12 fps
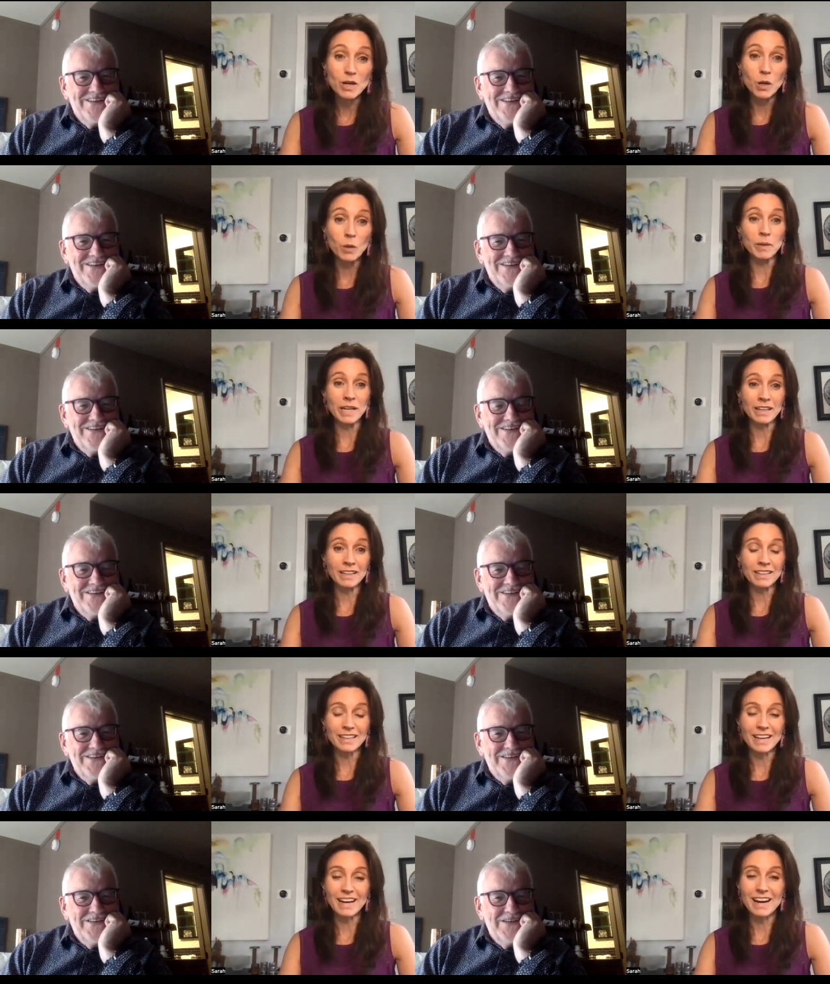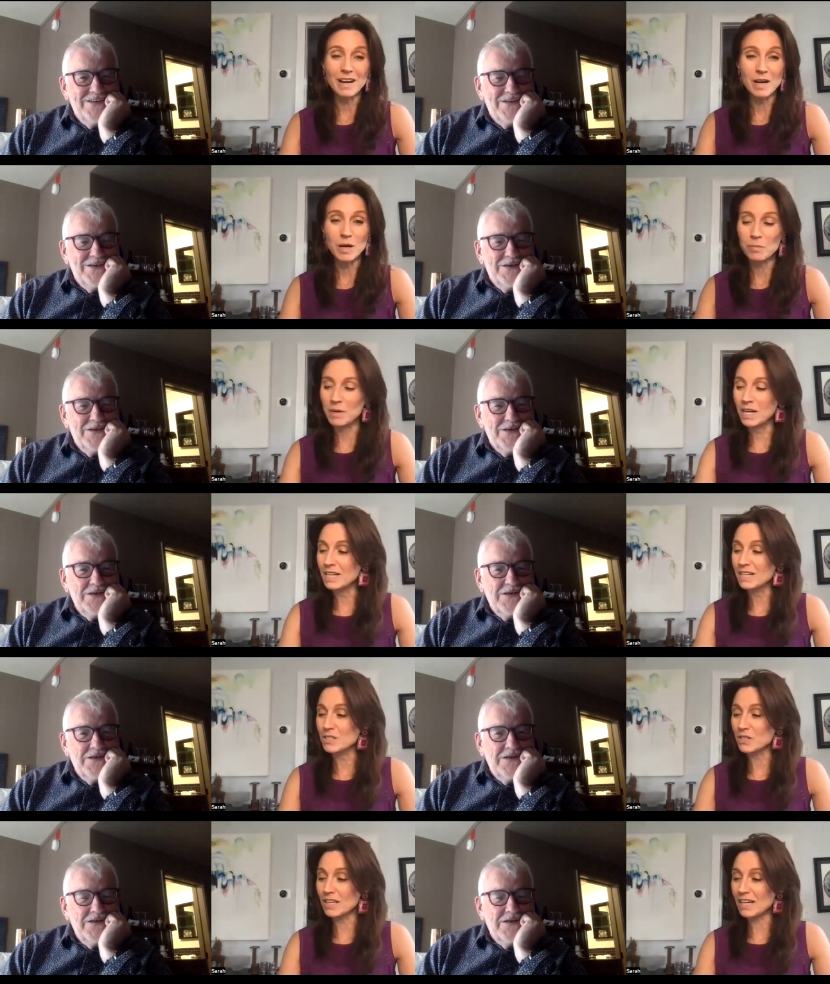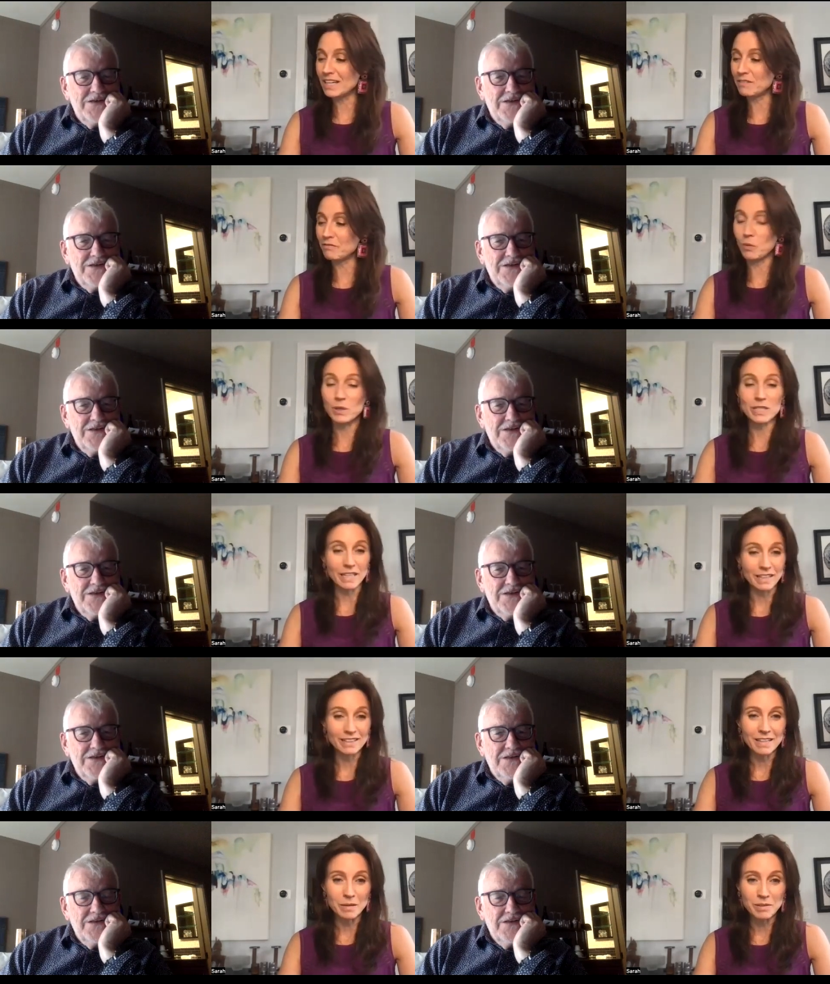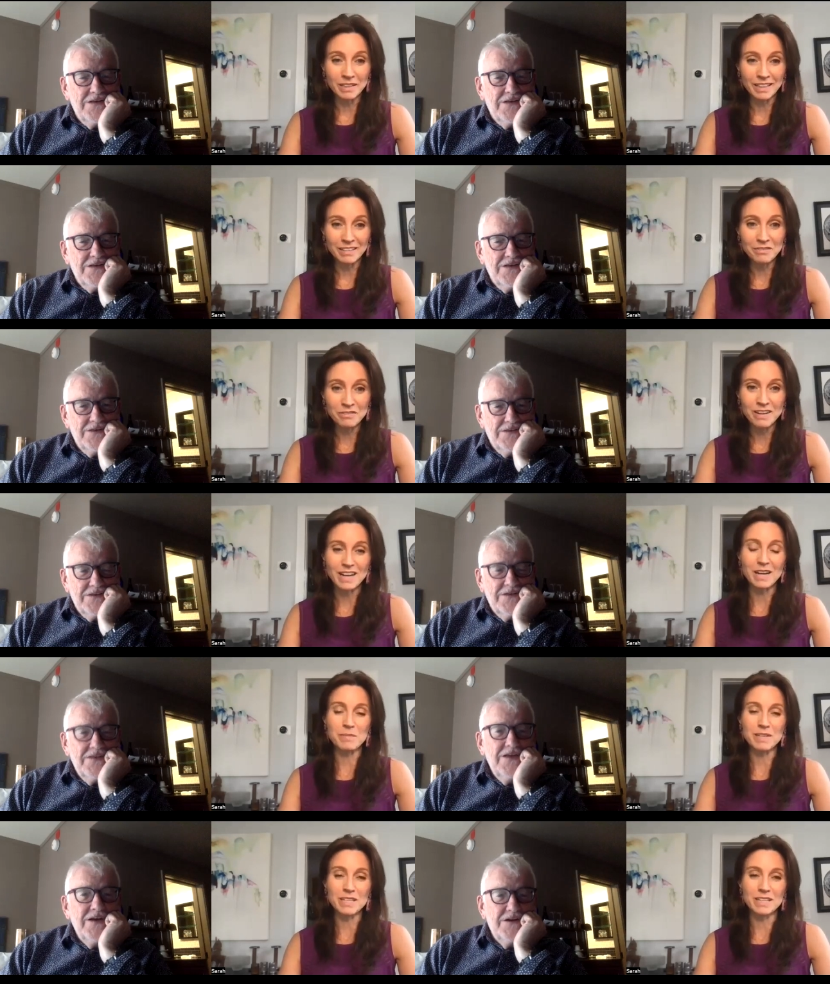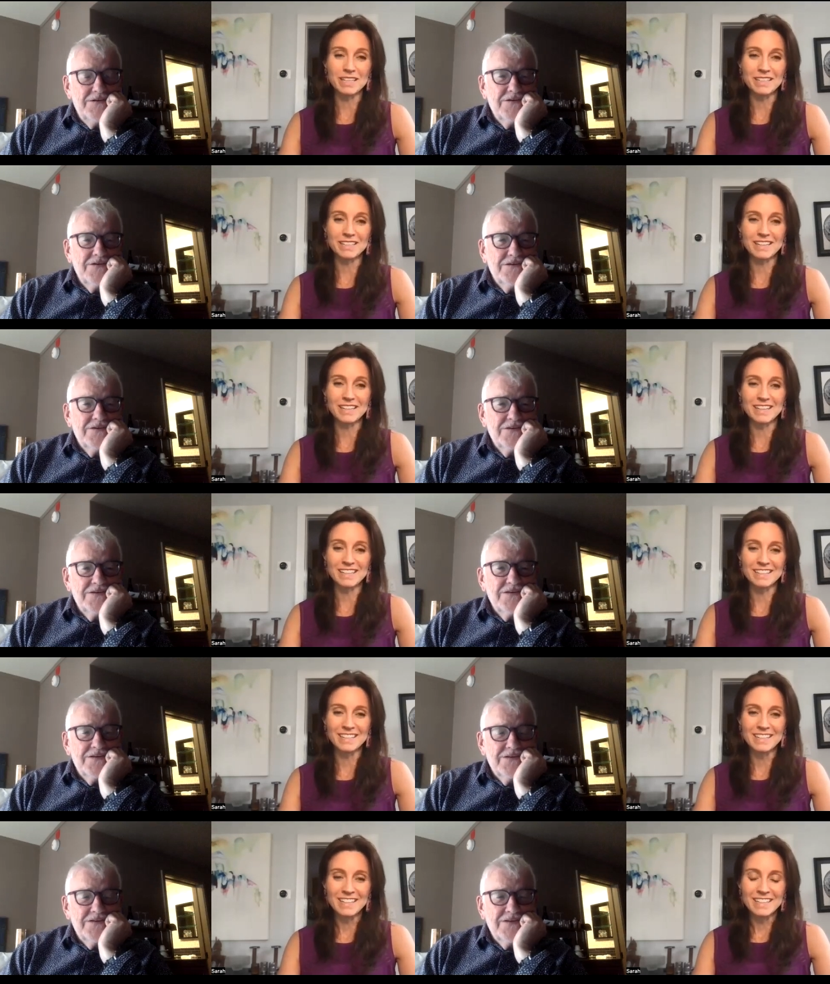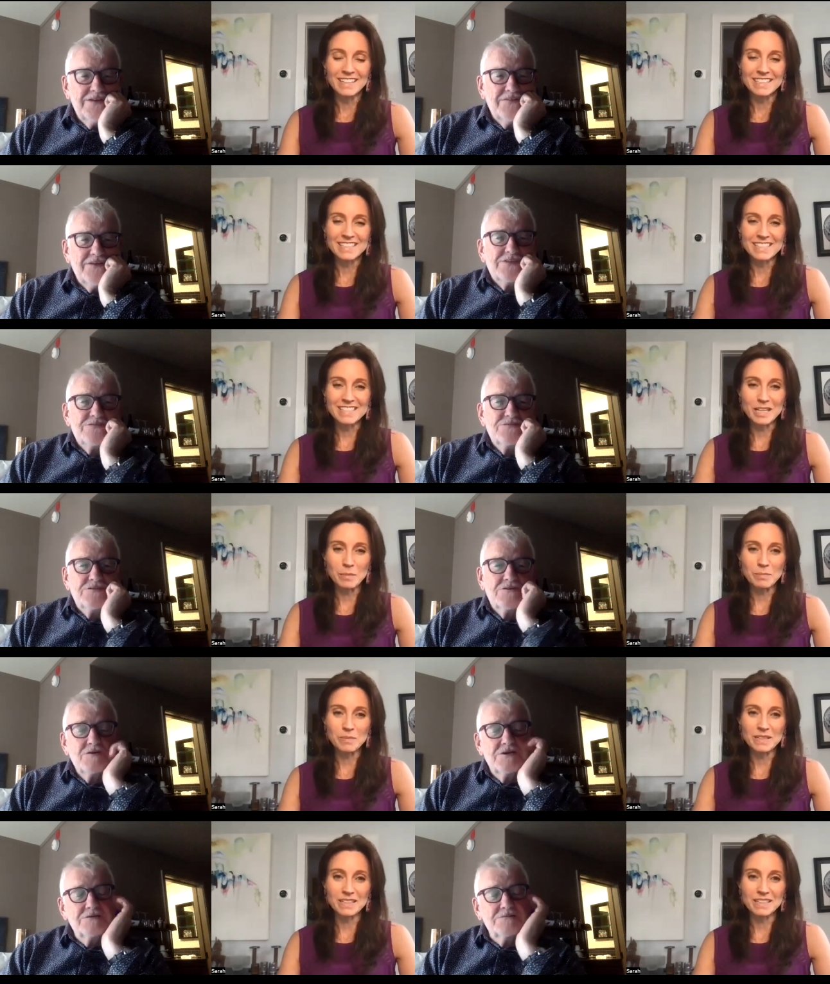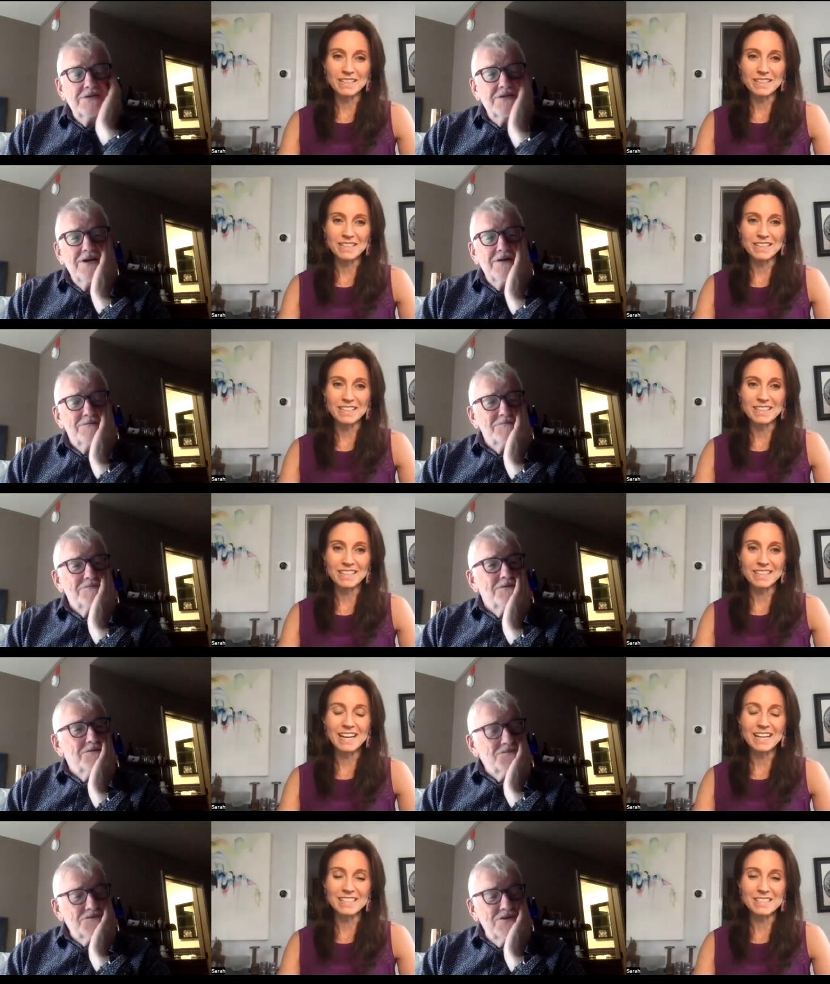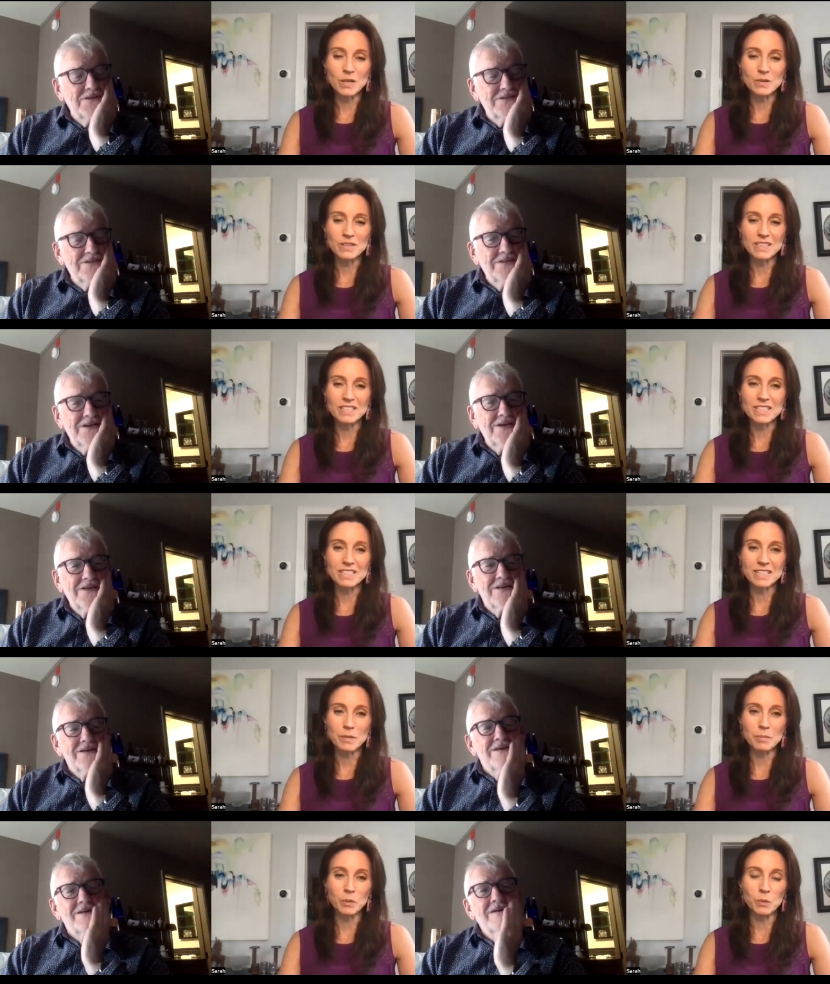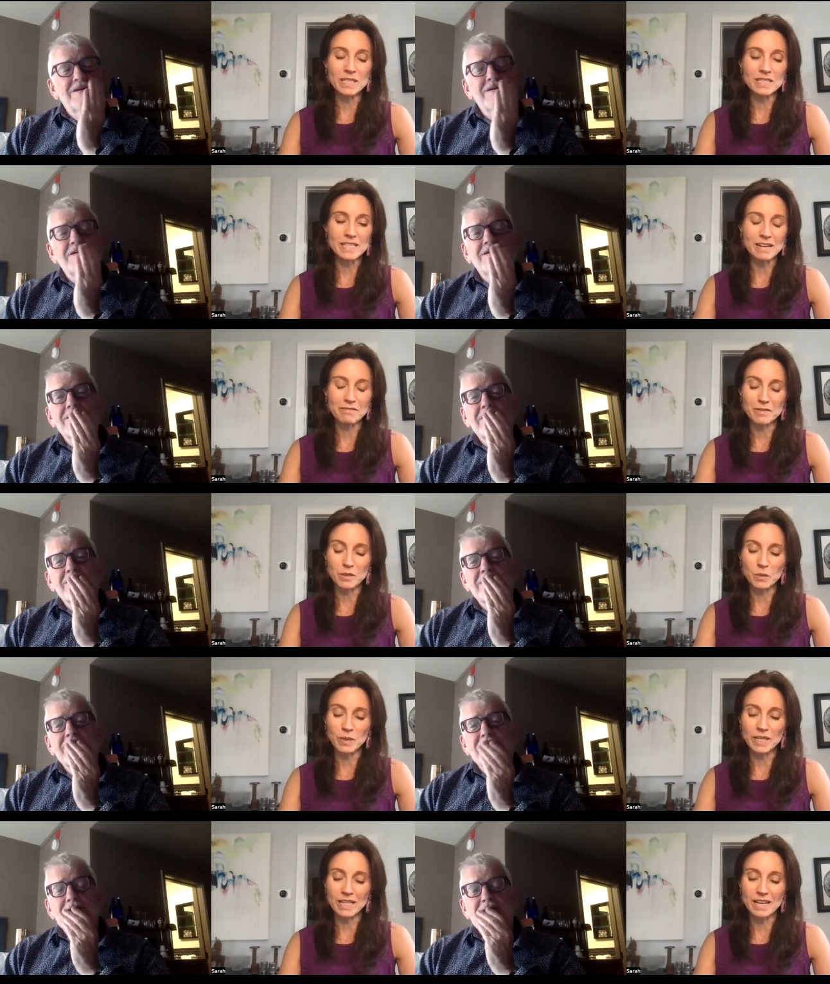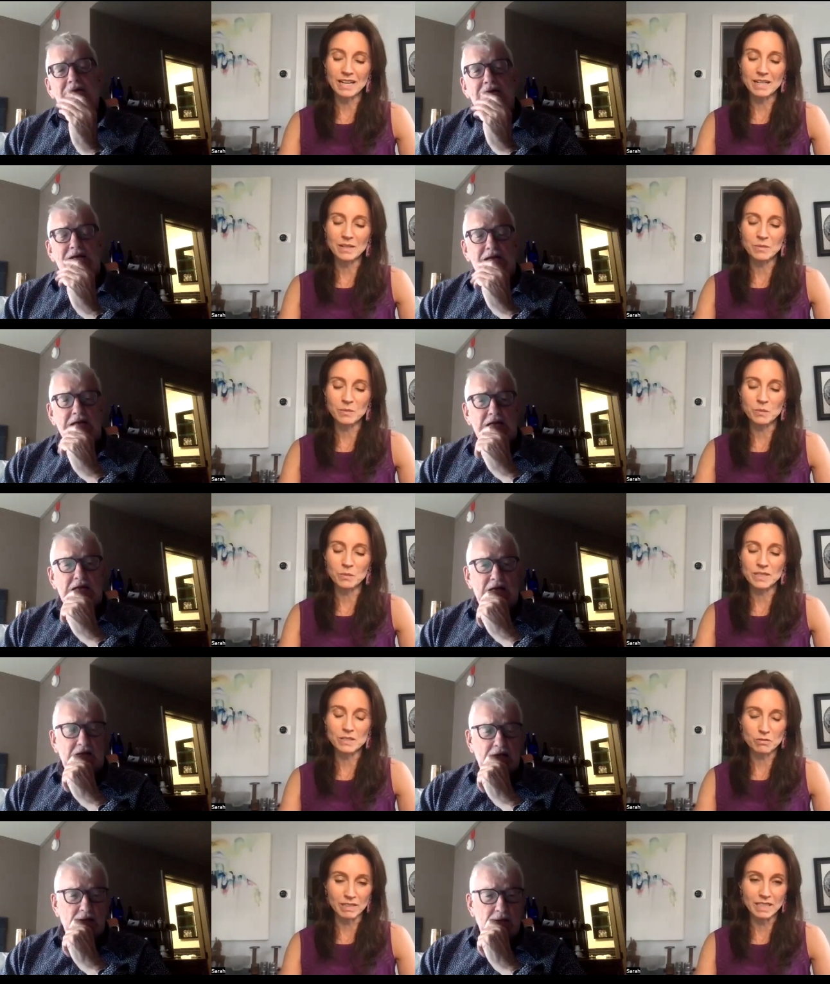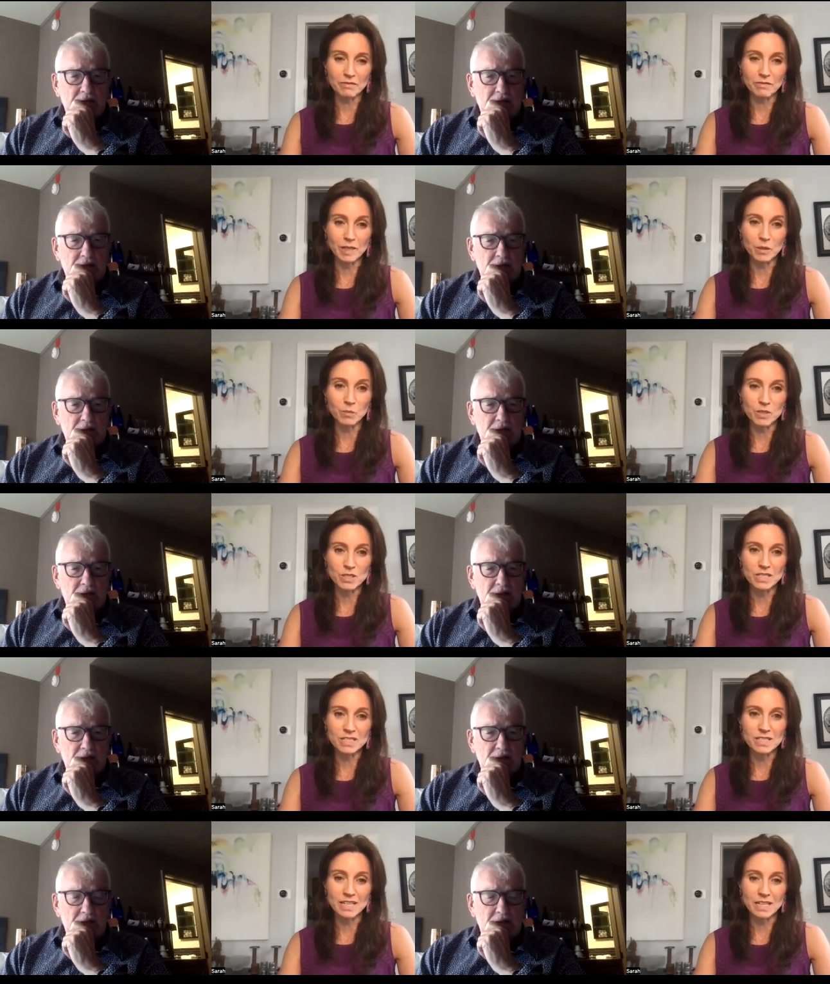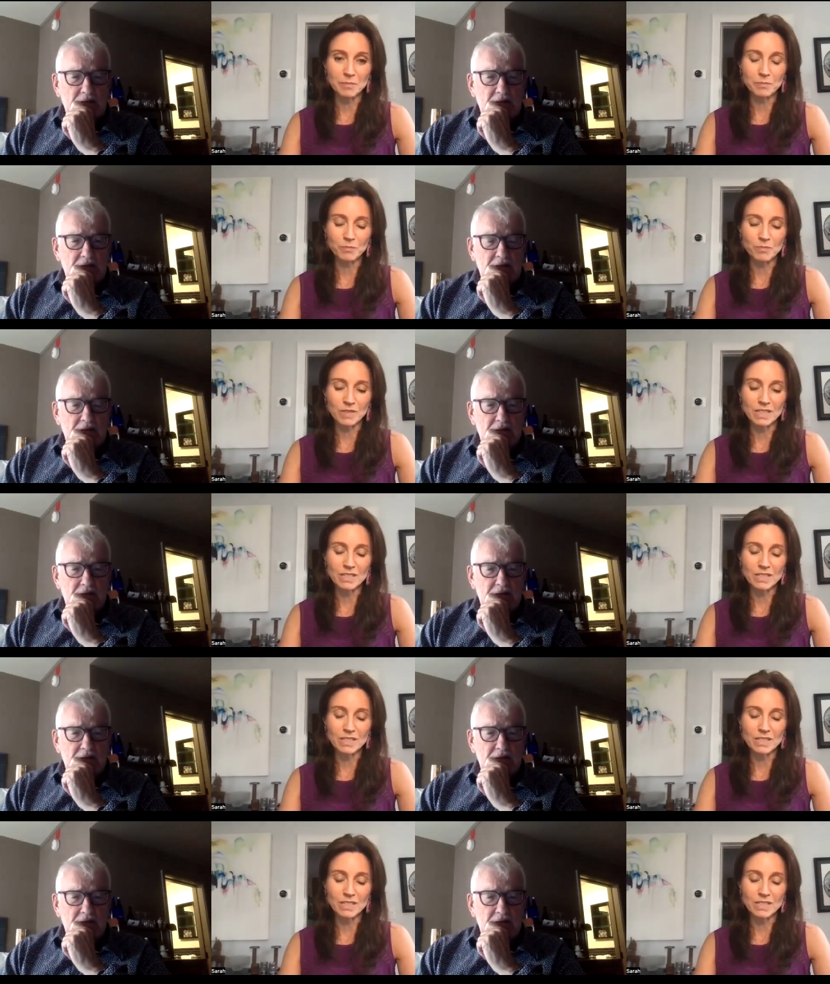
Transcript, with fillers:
Speaker 1: with the opening, um, July 14th, I believe. Um, yeah. And, uh, yeah. Thanks for talking
Speaker 2: to me. Yeah. yeah.
Speaker 1: So just a couple weeks after we uh, we screen the film, which is um,